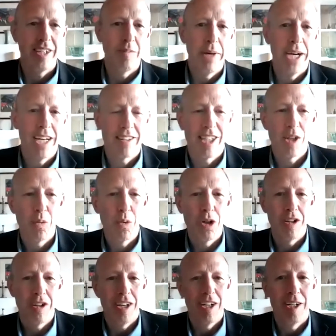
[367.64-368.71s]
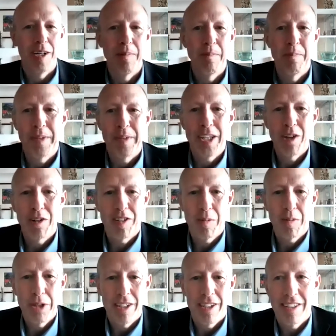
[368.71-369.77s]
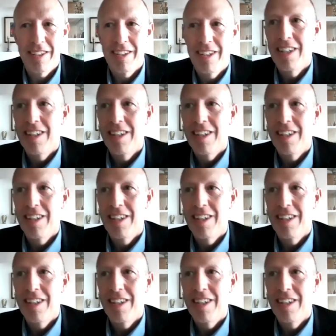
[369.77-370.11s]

Matt, there were some of the